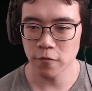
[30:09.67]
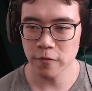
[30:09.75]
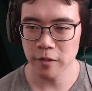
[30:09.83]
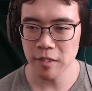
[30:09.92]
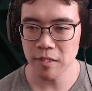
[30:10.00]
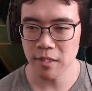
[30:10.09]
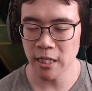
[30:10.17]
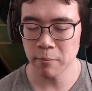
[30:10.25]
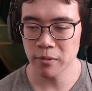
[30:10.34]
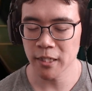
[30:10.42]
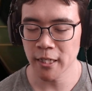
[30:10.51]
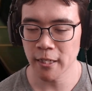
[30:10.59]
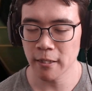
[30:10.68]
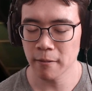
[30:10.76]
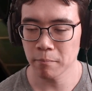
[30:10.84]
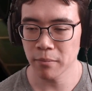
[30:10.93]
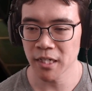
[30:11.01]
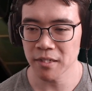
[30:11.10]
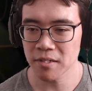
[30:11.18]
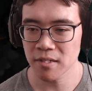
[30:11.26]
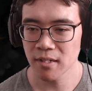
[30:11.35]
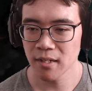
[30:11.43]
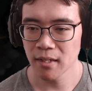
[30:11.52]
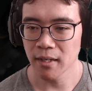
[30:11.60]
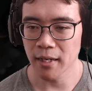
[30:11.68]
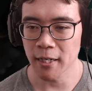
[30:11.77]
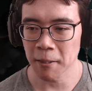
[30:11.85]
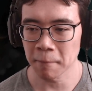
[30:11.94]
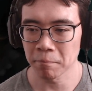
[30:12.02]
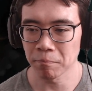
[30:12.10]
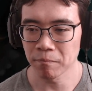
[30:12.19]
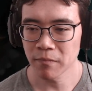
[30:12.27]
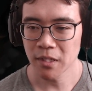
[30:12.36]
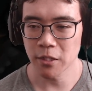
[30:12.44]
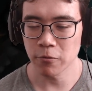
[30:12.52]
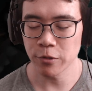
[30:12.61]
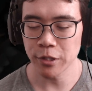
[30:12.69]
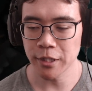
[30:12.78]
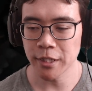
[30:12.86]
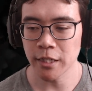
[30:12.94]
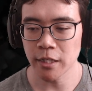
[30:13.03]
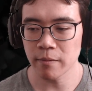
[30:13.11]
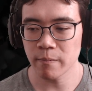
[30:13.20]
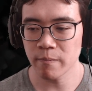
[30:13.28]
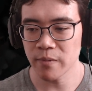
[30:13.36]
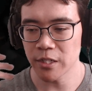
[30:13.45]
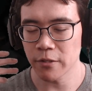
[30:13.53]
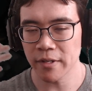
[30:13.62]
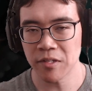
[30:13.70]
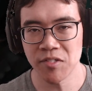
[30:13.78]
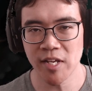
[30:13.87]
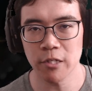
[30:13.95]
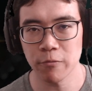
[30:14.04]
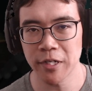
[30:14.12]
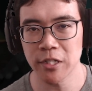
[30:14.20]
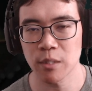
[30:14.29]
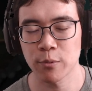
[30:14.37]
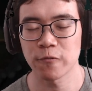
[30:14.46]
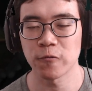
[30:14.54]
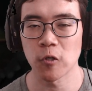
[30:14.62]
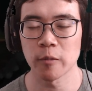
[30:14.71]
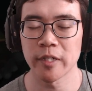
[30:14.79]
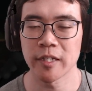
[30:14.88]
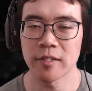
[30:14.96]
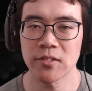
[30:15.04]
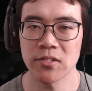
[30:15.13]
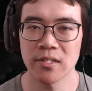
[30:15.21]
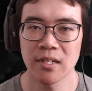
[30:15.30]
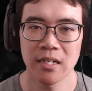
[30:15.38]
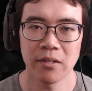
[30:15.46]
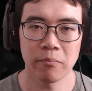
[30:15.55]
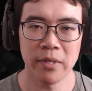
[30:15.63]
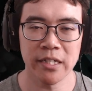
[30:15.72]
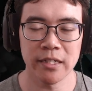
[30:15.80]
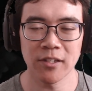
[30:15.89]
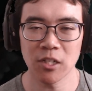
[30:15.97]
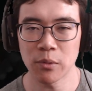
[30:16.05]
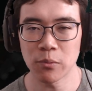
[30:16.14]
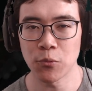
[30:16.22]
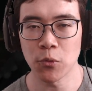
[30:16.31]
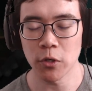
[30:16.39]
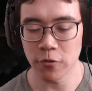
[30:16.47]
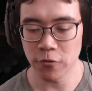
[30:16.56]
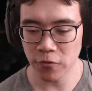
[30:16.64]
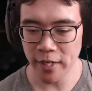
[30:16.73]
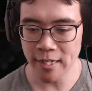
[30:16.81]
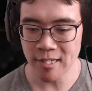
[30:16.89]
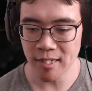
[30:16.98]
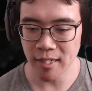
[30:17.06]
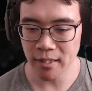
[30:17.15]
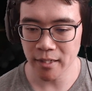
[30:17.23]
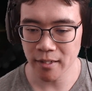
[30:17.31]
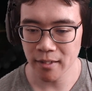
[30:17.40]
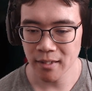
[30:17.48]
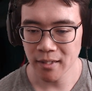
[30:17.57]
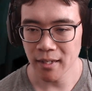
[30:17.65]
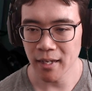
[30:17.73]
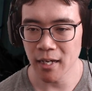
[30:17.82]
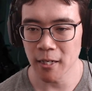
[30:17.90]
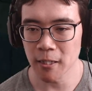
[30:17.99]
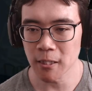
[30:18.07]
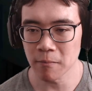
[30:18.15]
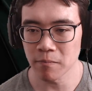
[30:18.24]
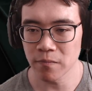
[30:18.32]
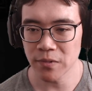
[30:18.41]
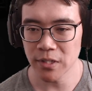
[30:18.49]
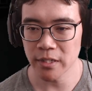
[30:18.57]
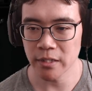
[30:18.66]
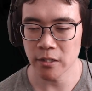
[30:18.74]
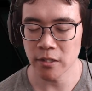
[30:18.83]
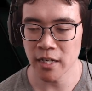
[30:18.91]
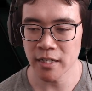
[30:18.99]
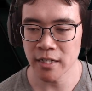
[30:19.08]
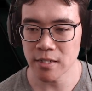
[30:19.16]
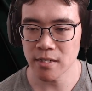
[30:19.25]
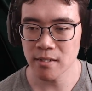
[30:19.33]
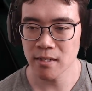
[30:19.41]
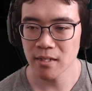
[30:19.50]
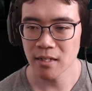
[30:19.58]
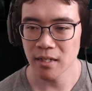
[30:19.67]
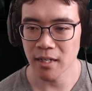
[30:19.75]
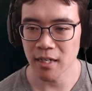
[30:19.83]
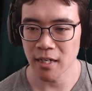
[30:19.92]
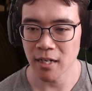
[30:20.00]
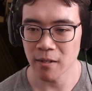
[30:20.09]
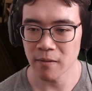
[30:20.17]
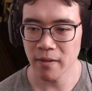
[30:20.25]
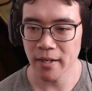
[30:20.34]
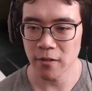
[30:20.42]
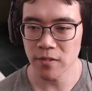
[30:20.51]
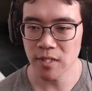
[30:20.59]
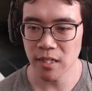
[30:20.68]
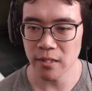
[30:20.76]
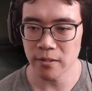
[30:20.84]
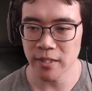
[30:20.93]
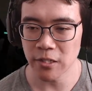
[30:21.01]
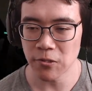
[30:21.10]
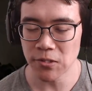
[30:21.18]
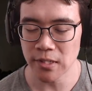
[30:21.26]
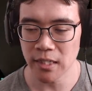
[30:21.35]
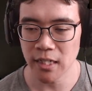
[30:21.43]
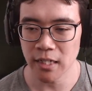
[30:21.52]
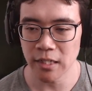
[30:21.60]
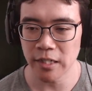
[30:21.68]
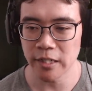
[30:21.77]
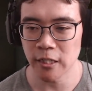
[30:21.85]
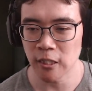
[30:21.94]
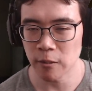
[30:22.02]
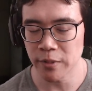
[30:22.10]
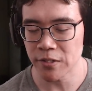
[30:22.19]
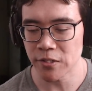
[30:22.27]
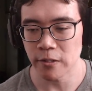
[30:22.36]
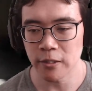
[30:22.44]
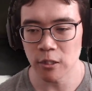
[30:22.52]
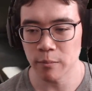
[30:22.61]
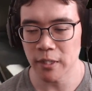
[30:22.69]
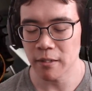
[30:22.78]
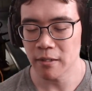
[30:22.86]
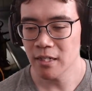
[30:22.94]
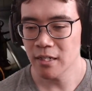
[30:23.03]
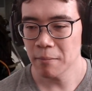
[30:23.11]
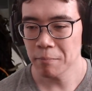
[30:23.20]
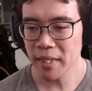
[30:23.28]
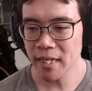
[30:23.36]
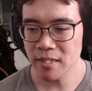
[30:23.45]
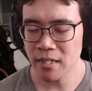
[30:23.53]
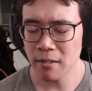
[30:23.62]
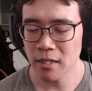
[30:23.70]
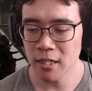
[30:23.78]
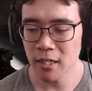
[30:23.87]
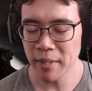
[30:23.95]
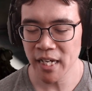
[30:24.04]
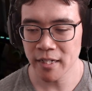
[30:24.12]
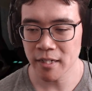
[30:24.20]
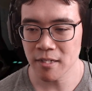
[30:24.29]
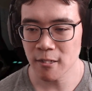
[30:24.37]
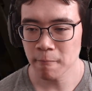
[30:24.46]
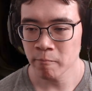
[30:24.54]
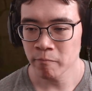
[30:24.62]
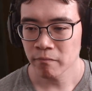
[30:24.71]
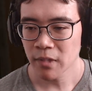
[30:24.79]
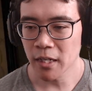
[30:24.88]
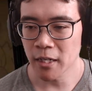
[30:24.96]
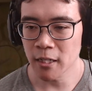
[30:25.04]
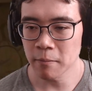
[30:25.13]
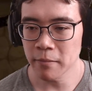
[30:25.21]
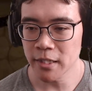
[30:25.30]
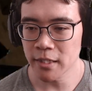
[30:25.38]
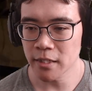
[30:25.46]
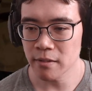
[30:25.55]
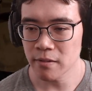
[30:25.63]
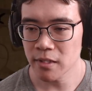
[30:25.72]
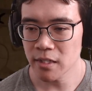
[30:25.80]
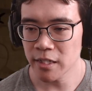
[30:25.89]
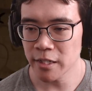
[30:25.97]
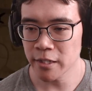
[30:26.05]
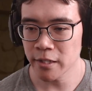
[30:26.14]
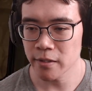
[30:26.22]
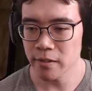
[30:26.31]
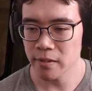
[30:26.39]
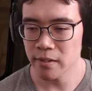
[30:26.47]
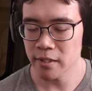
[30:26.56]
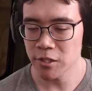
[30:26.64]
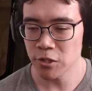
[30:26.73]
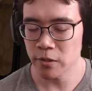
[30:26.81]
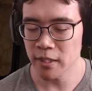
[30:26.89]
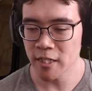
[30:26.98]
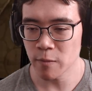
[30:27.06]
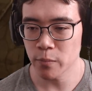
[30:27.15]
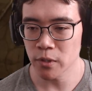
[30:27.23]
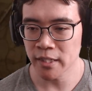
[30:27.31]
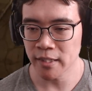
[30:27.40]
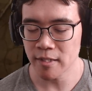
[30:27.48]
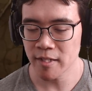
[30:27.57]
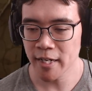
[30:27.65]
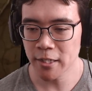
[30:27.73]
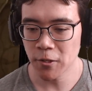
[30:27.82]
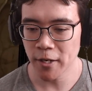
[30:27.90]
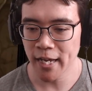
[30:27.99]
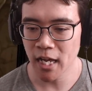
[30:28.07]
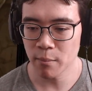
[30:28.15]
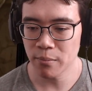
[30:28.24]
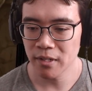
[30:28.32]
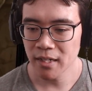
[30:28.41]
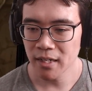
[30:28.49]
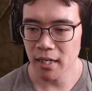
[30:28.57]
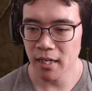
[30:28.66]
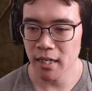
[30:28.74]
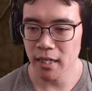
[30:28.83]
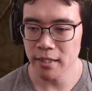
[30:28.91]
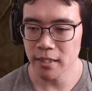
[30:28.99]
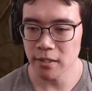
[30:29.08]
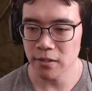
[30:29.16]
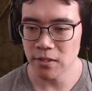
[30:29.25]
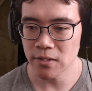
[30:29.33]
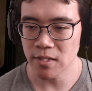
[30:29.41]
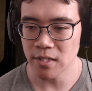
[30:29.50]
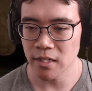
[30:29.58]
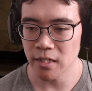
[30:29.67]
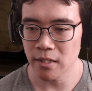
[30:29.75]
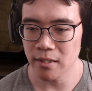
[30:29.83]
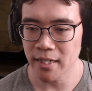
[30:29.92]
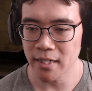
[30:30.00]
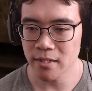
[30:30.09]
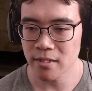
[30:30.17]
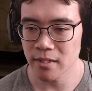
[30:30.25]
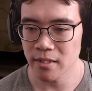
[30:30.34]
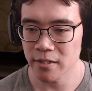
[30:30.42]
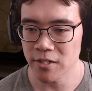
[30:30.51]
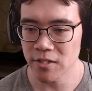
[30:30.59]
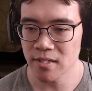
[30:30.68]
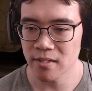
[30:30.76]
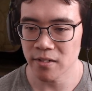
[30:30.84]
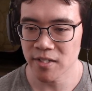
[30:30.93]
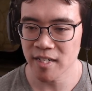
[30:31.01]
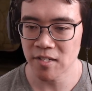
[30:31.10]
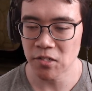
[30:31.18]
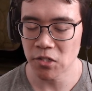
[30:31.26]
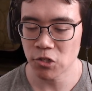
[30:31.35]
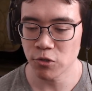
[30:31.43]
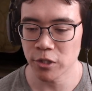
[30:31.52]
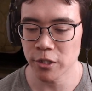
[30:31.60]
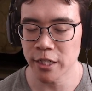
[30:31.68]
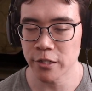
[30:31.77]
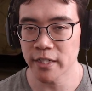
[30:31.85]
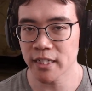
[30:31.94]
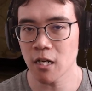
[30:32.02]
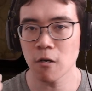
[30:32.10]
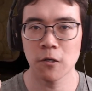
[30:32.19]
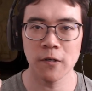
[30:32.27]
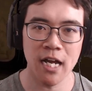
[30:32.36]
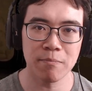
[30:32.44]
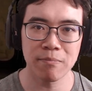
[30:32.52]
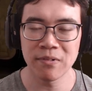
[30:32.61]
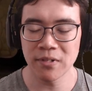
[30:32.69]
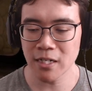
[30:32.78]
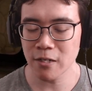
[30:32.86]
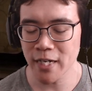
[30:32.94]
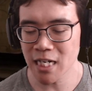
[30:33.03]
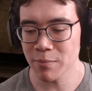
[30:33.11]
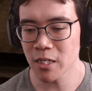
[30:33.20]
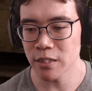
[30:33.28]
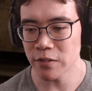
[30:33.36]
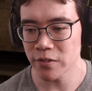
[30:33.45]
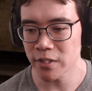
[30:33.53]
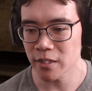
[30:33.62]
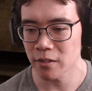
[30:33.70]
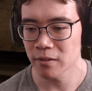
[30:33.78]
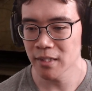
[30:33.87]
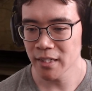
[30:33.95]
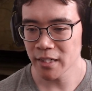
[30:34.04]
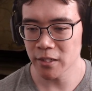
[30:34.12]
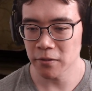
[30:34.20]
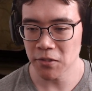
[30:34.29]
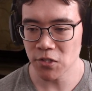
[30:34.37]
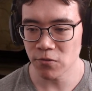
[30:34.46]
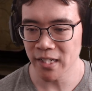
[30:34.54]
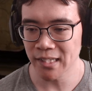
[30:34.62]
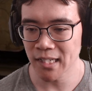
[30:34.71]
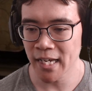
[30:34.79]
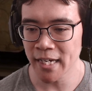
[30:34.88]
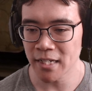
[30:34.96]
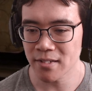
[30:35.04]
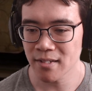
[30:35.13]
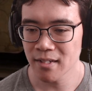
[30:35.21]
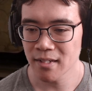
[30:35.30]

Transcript: for this gameplay bit, they're really, accelerating the performance, making it a little bit more frantic. They're not as kind of skilled at using the gun here because they're a little bit panicked. And then here they shoot the last bullet at this head crab, and then you can see that they're testing the trigger here. They're like, oh crap, no ammo, even though, this red light